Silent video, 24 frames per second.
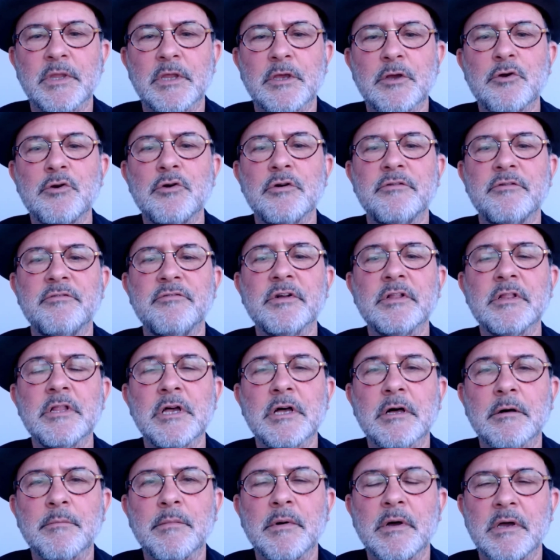Could
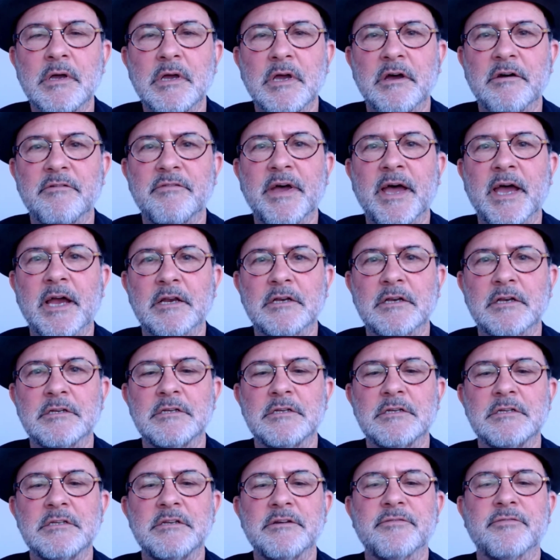Wilhelm have acted
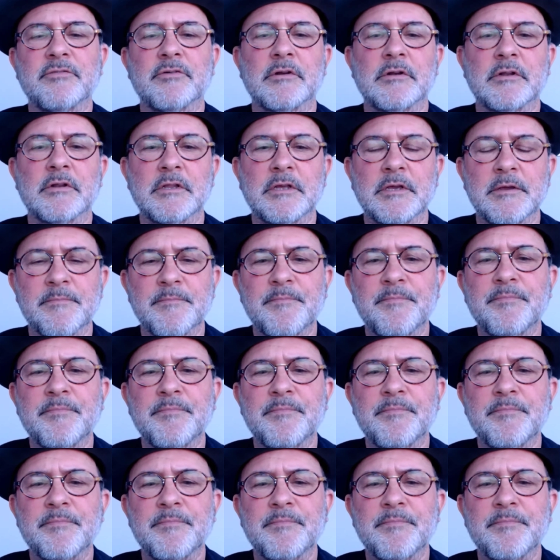differently?